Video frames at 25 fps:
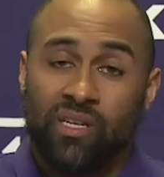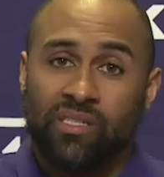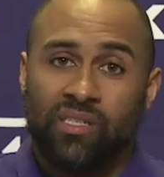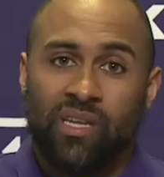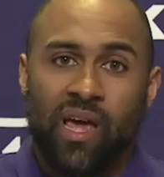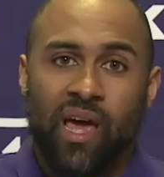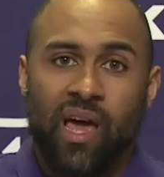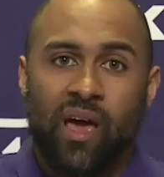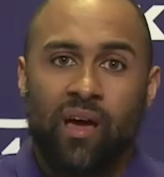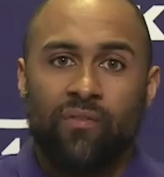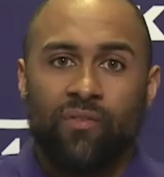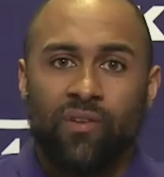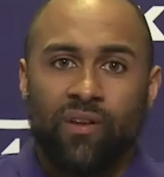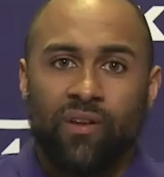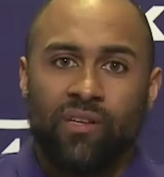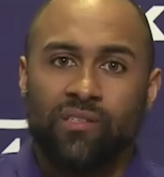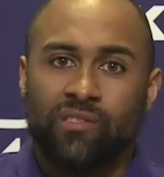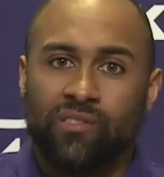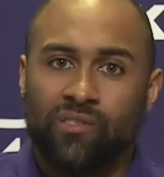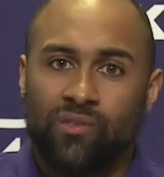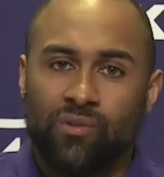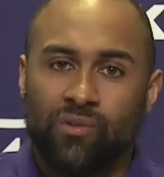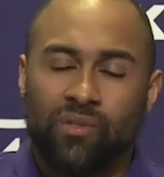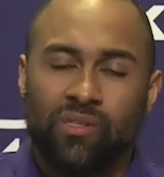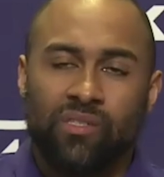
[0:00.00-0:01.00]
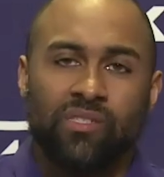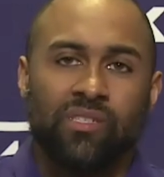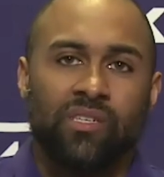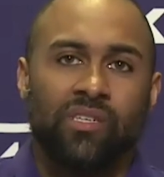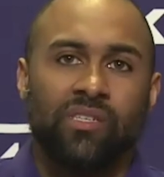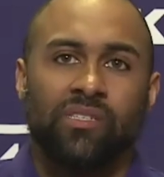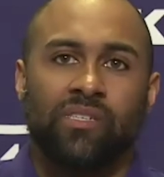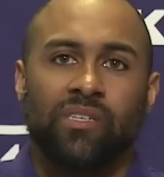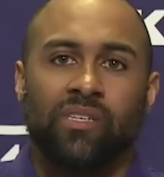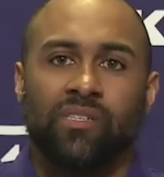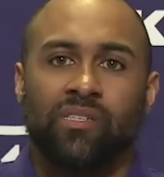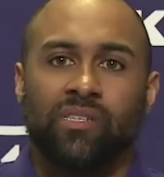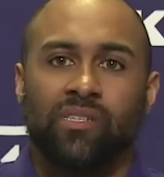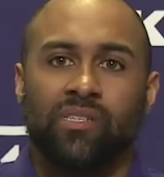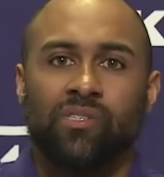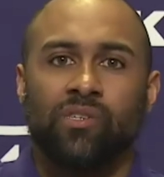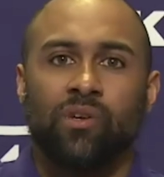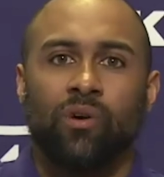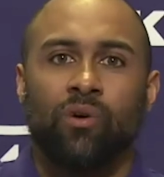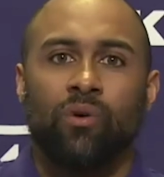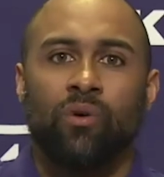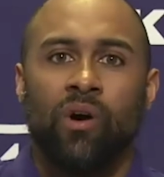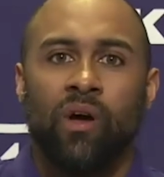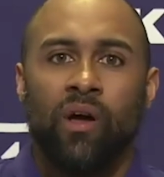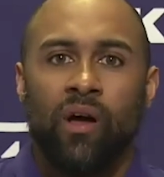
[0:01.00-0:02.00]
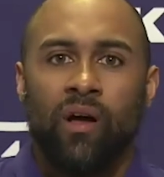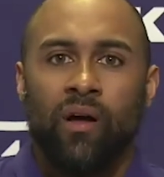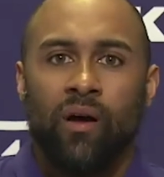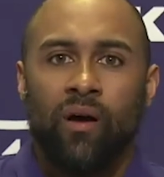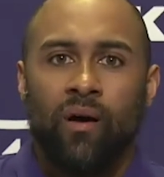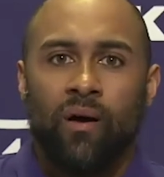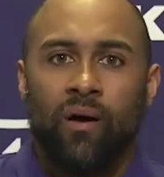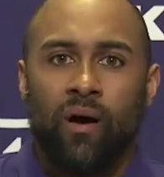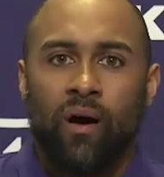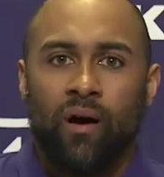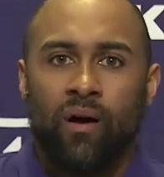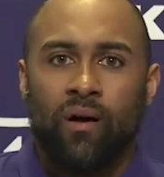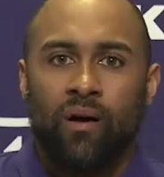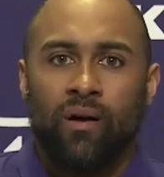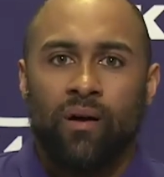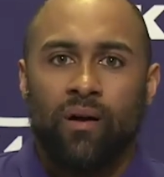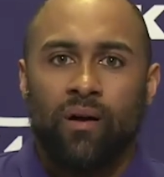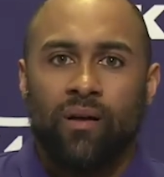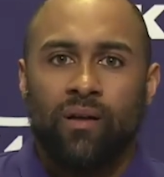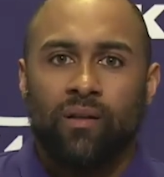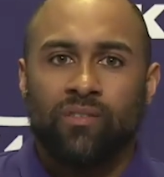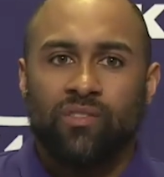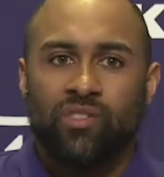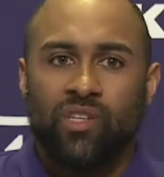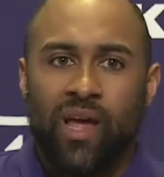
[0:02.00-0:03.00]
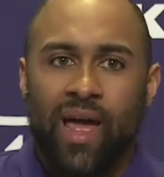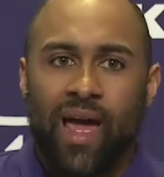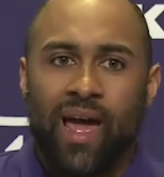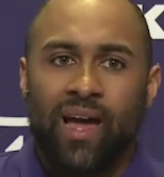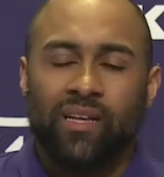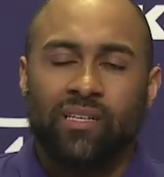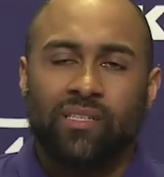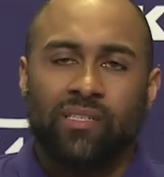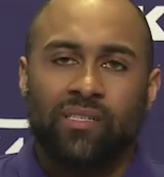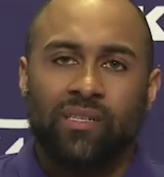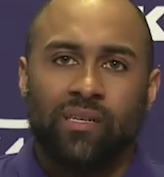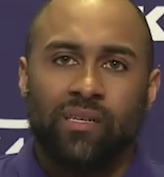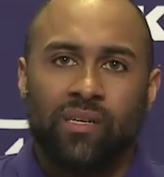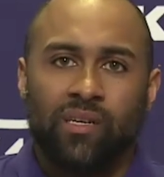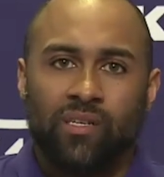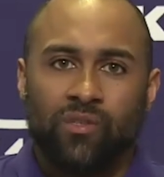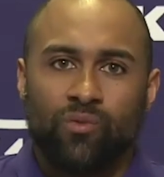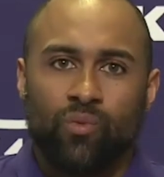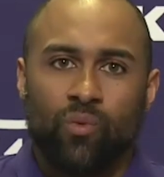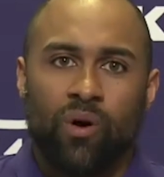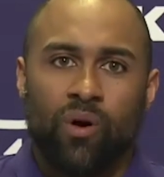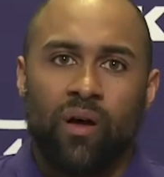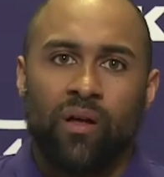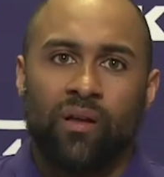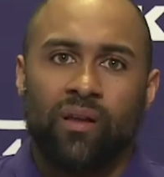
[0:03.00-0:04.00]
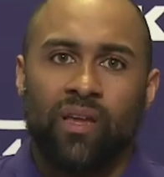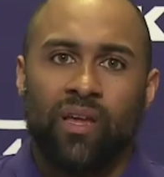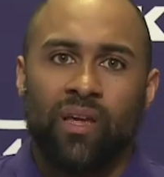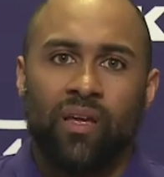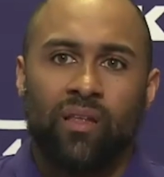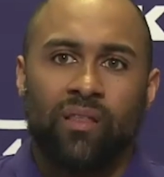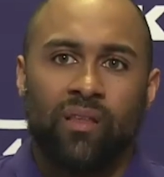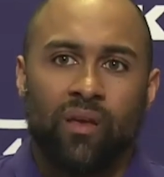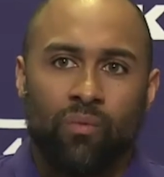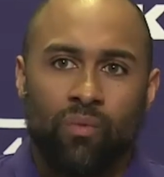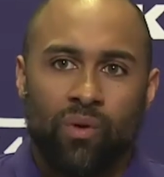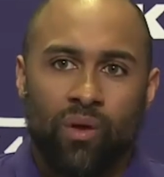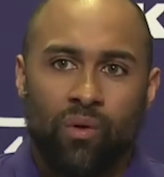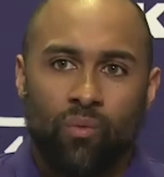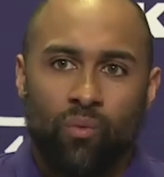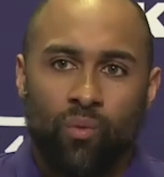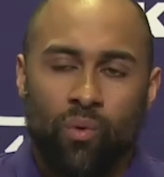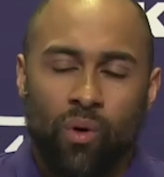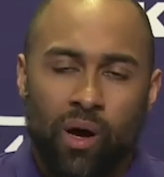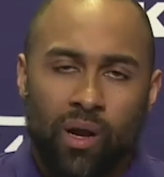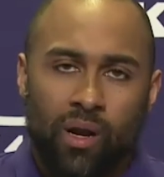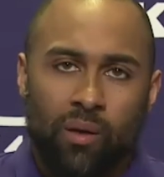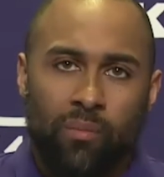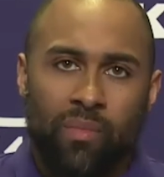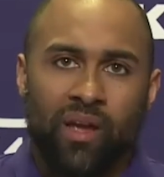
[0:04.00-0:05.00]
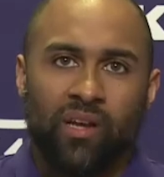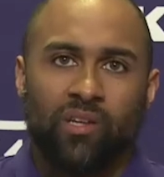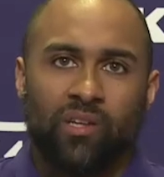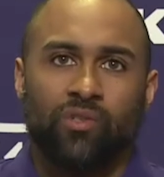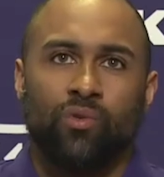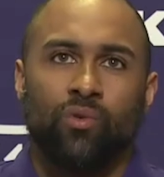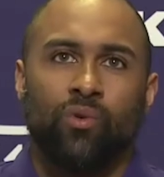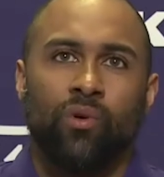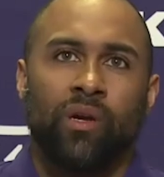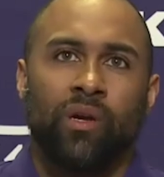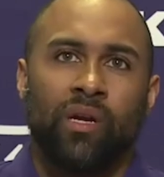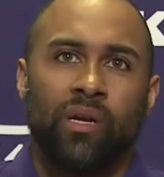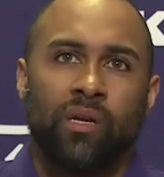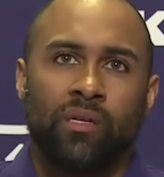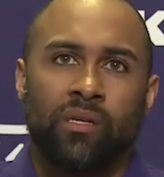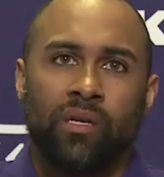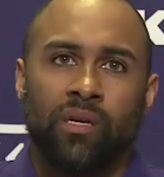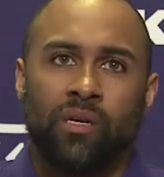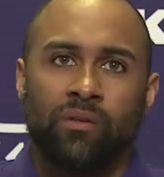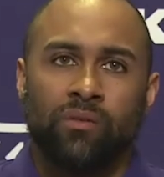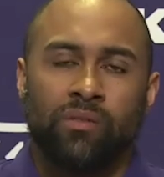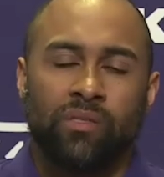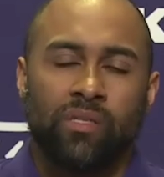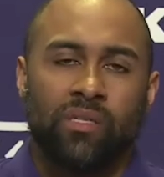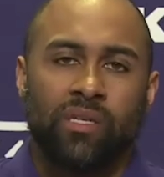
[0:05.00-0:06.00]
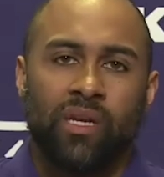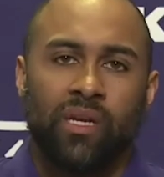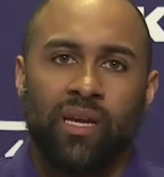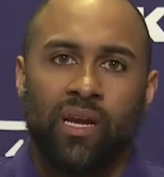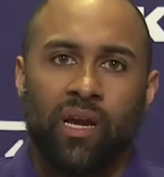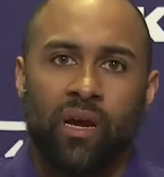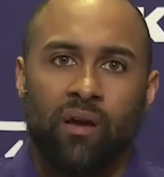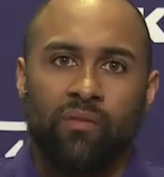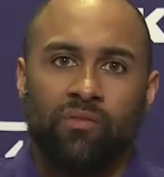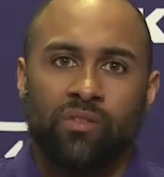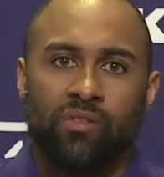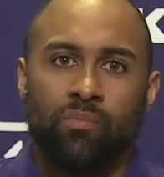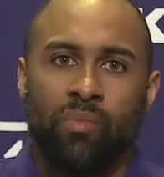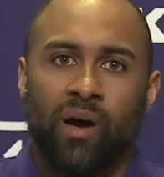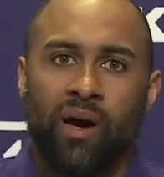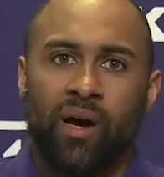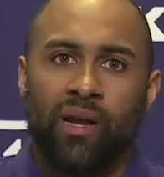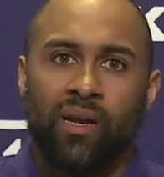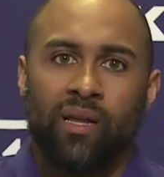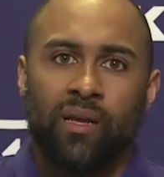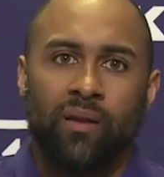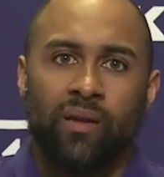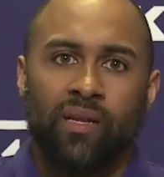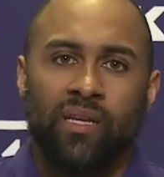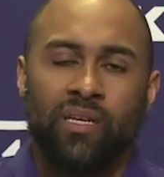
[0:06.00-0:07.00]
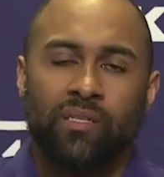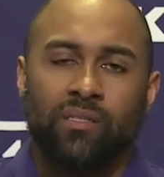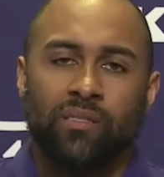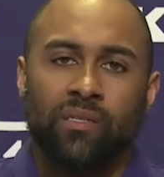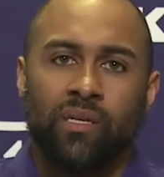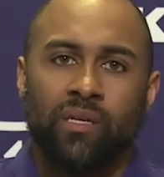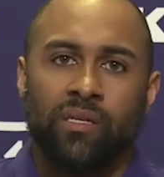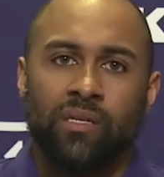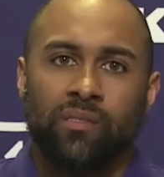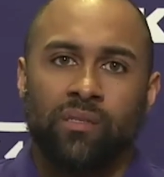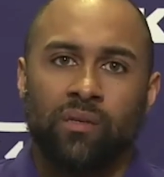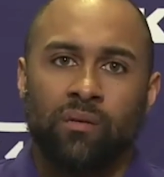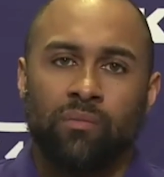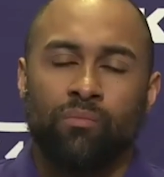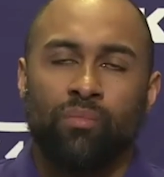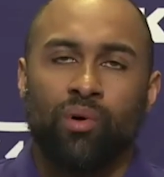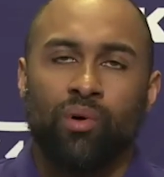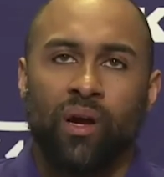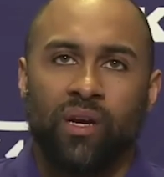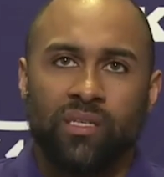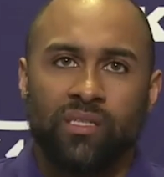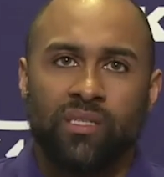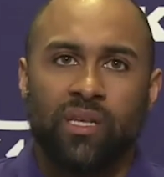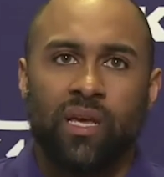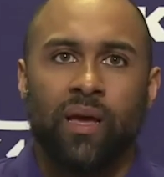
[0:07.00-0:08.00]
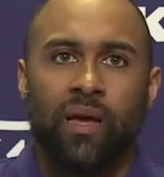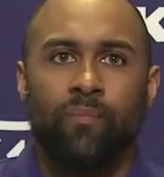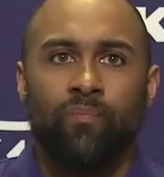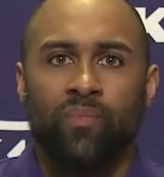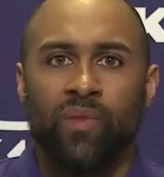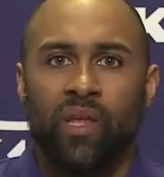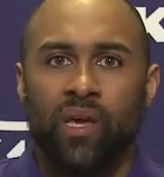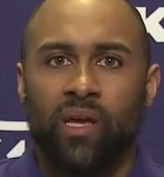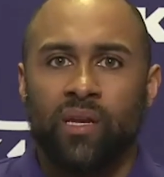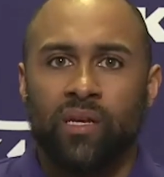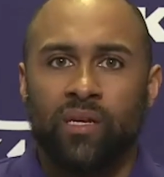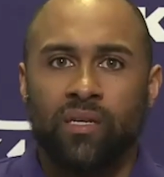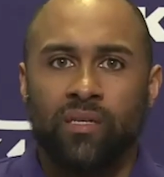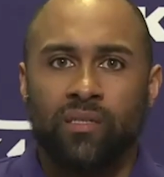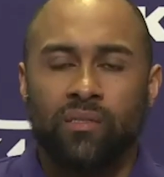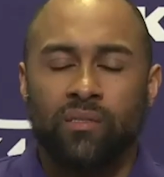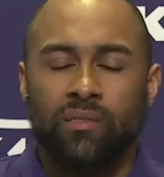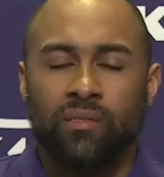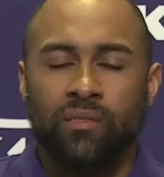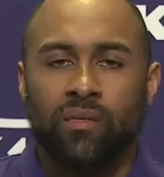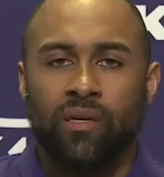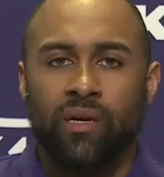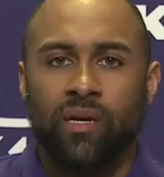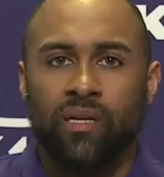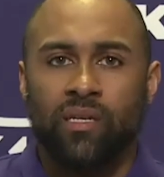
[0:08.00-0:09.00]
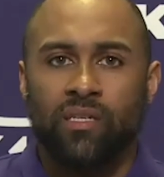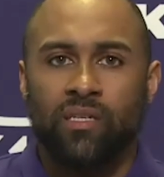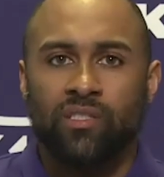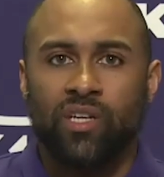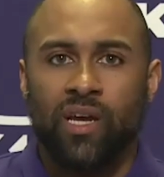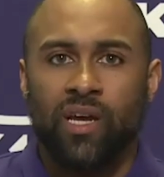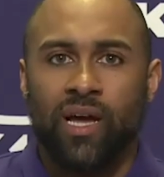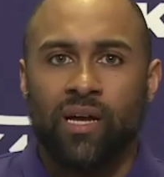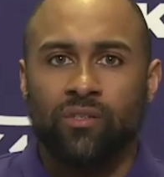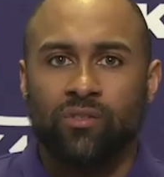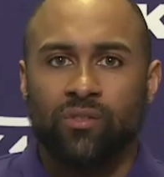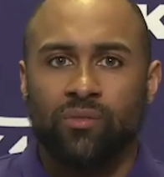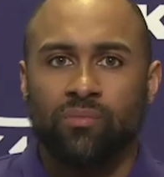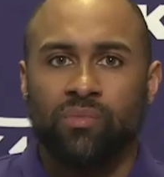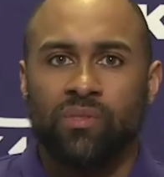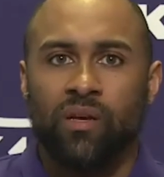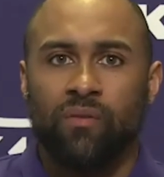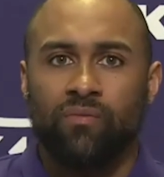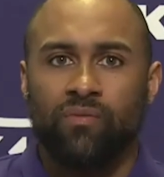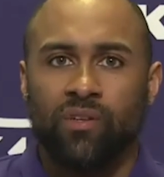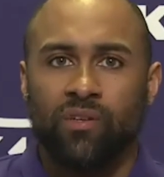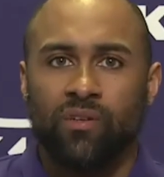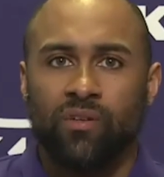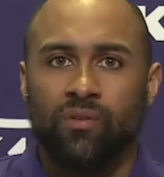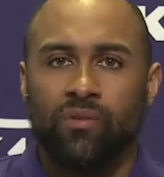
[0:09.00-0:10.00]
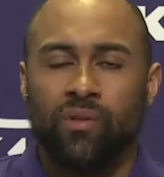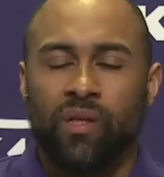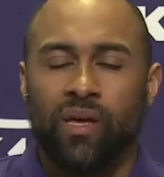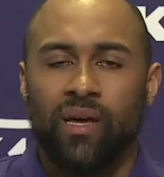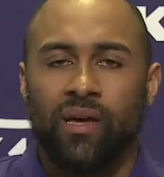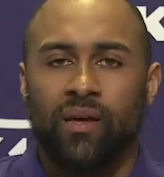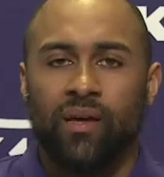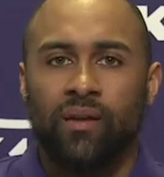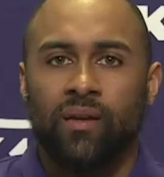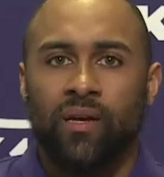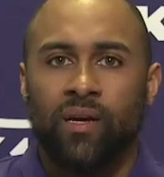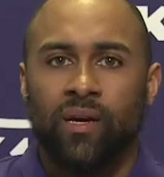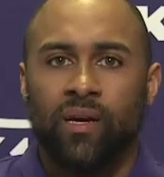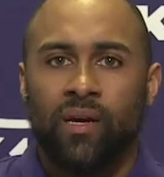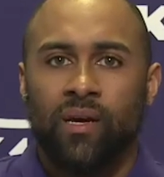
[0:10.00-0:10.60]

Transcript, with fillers: staff and his student assistants, and so uh, Jax is one kid that we want to make sure he continues to take care of his body, and he's he's embraced that, and he's and he's challenged himself to do that.